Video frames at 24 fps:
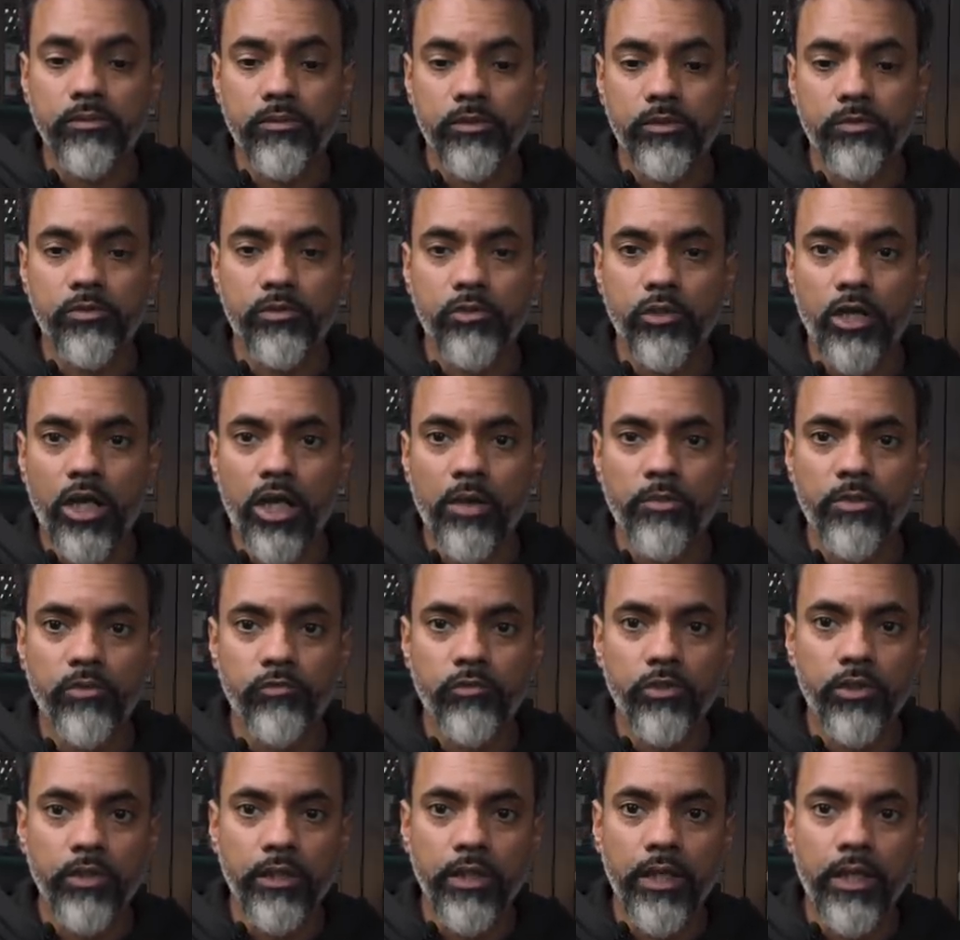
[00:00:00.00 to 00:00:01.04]
Subscribe
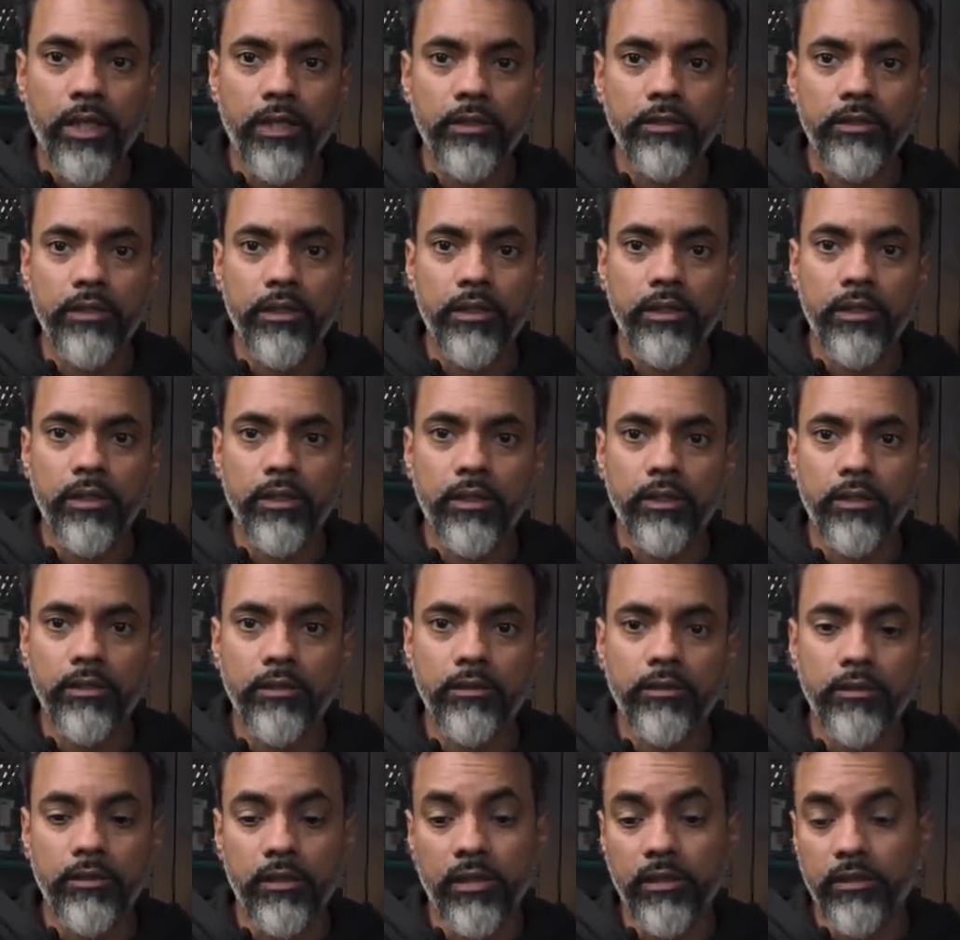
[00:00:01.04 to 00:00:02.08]
if you're not,
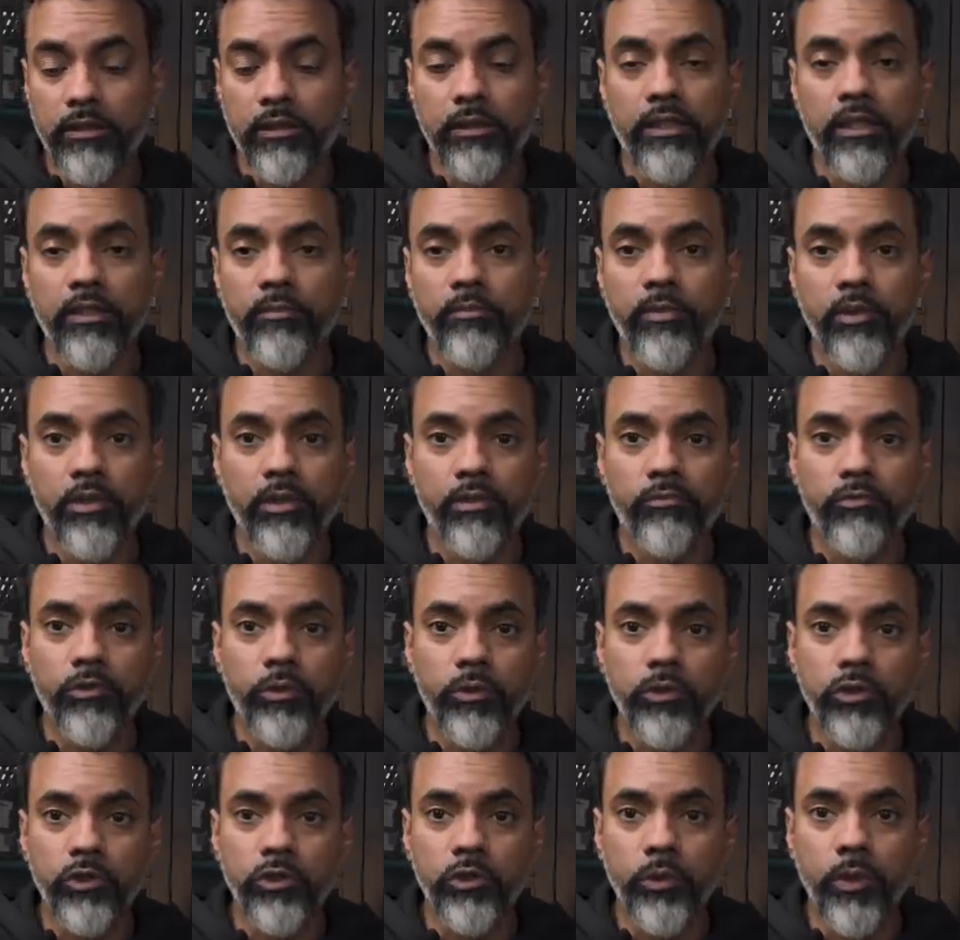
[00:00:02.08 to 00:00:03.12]
and hit the like button if
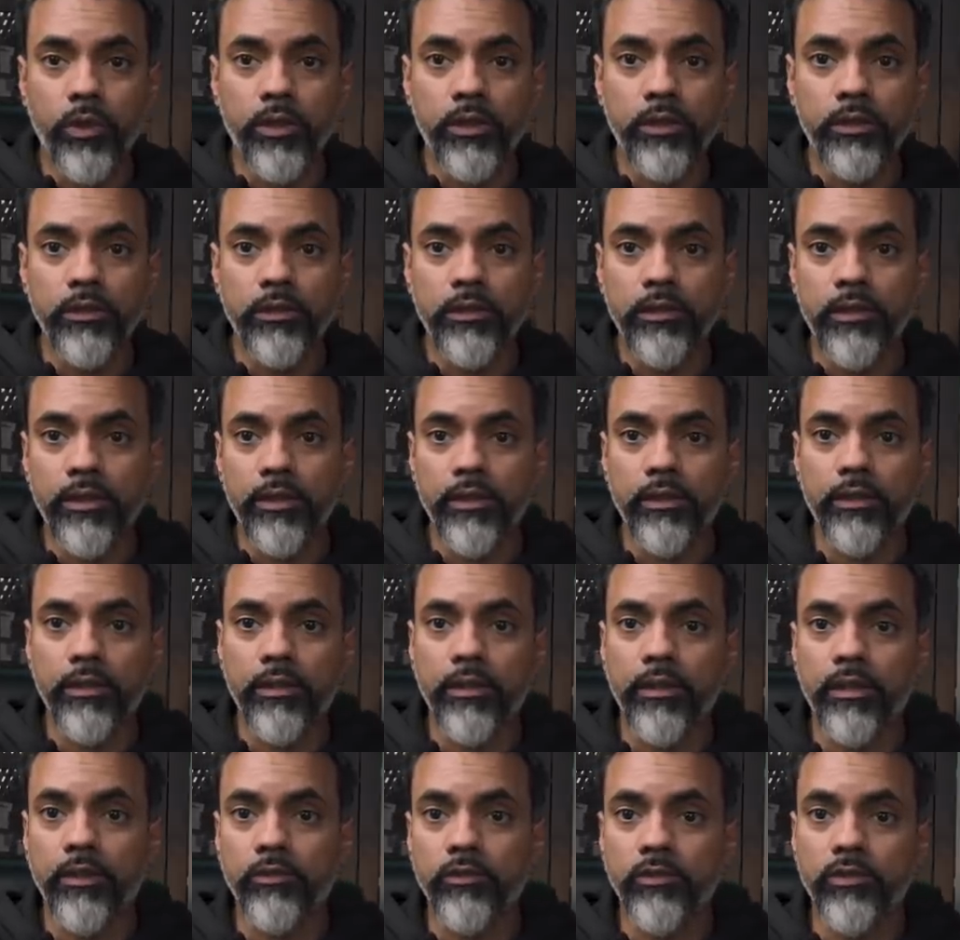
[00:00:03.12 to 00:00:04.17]
you enjoyed it,
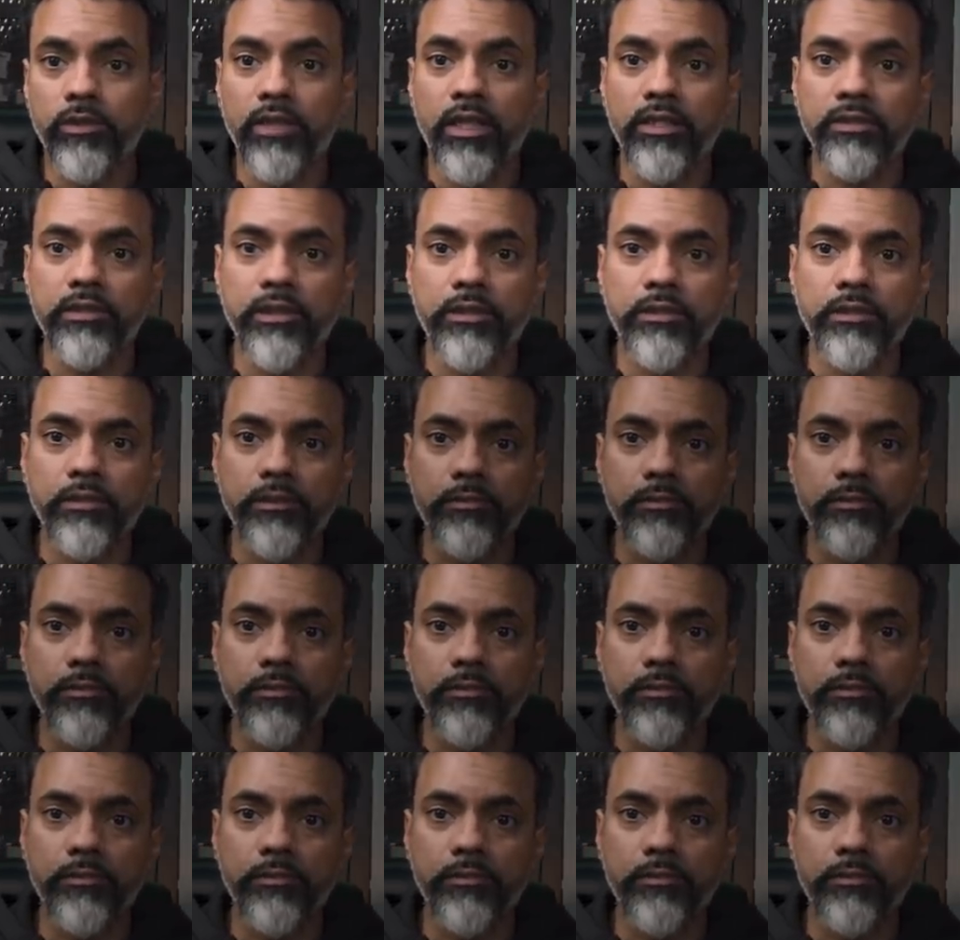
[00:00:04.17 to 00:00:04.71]
and I'll see you guys next